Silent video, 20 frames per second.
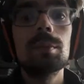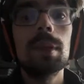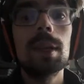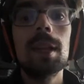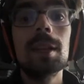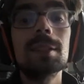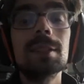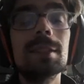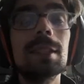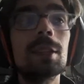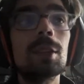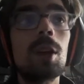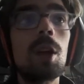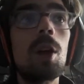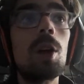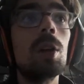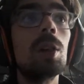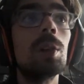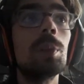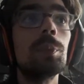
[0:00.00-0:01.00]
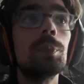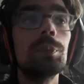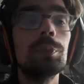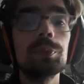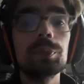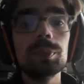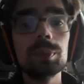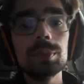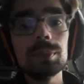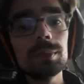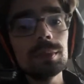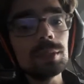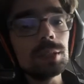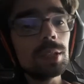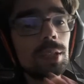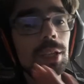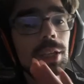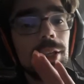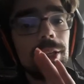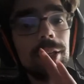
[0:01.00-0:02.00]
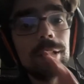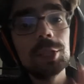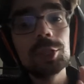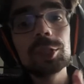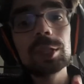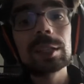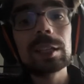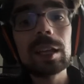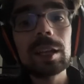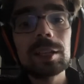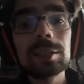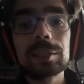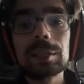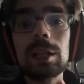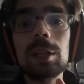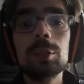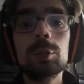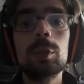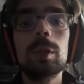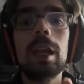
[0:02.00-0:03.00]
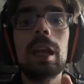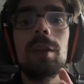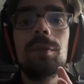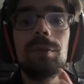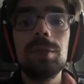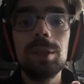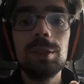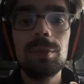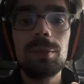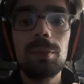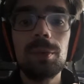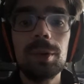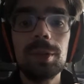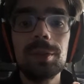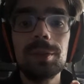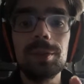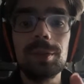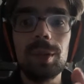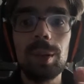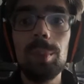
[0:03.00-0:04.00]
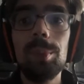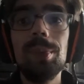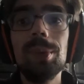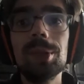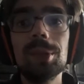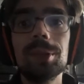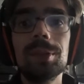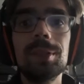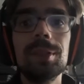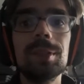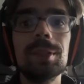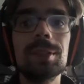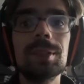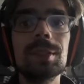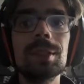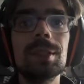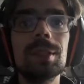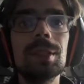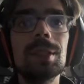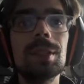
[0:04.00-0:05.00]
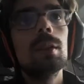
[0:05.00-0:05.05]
that's not all. Each stance also have different abilities.